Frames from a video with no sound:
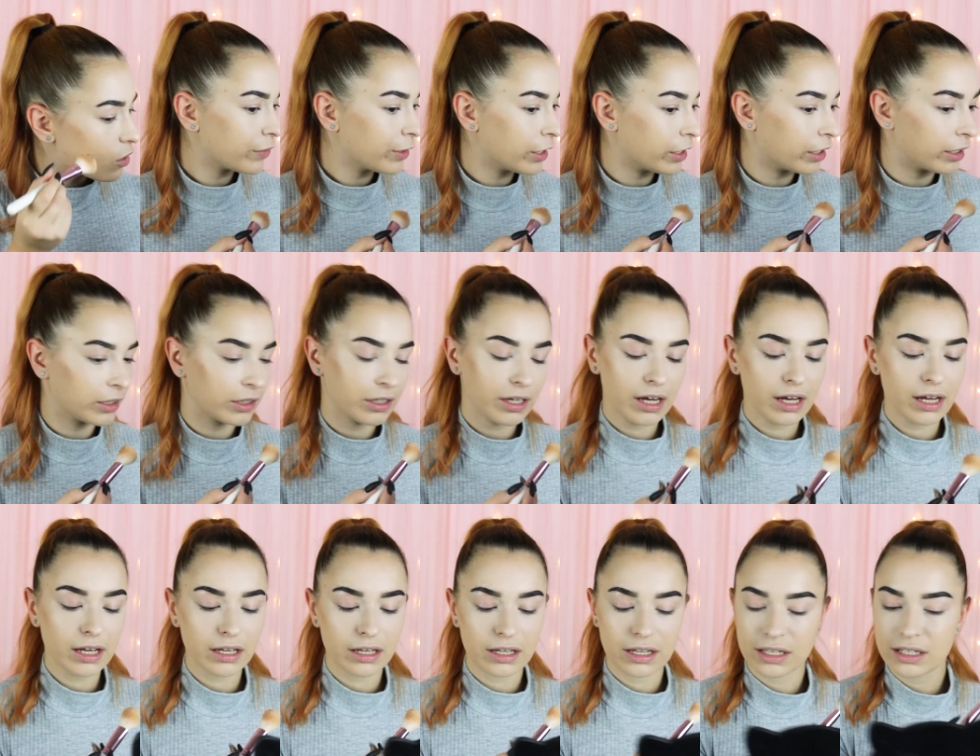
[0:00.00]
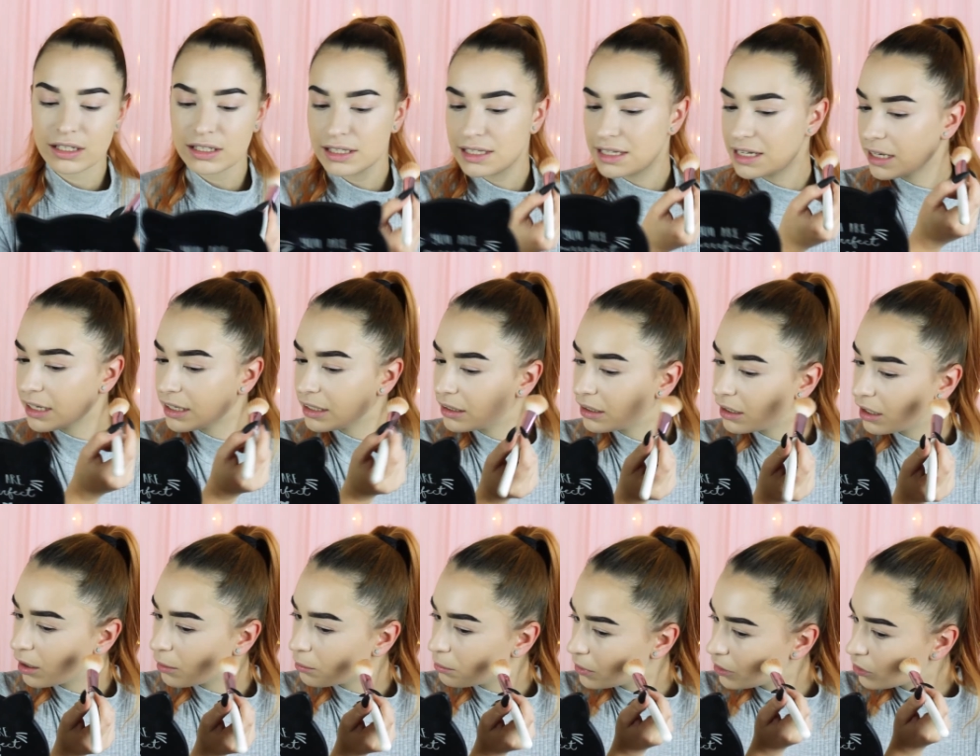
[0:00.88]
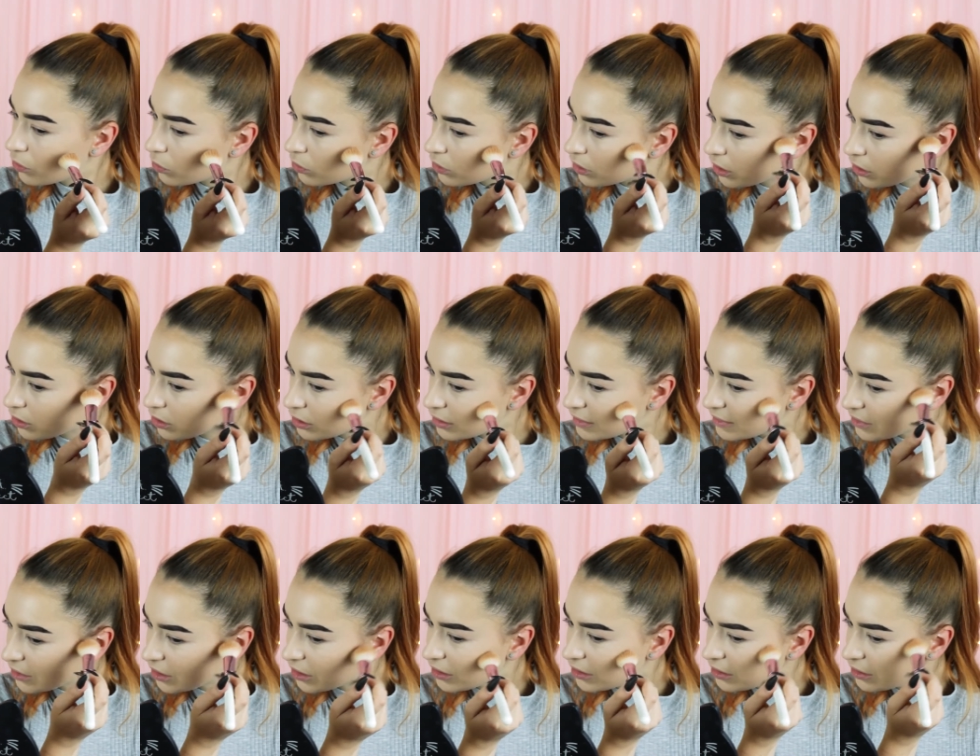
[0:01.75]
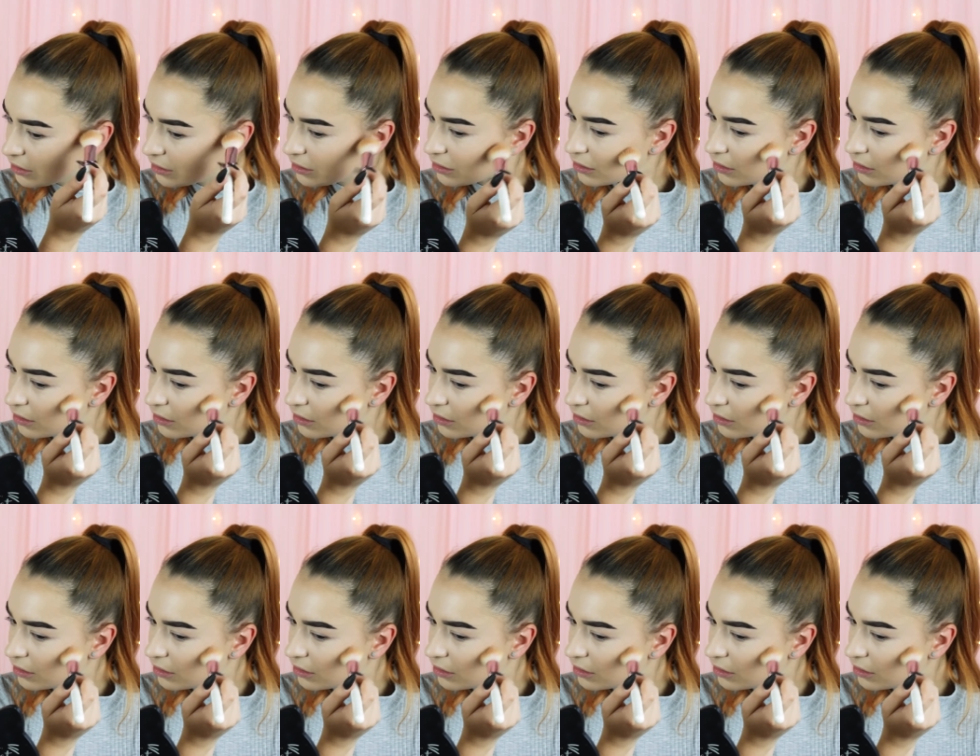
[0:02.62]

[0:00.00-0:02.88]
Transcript: like that and then a bit on the other side.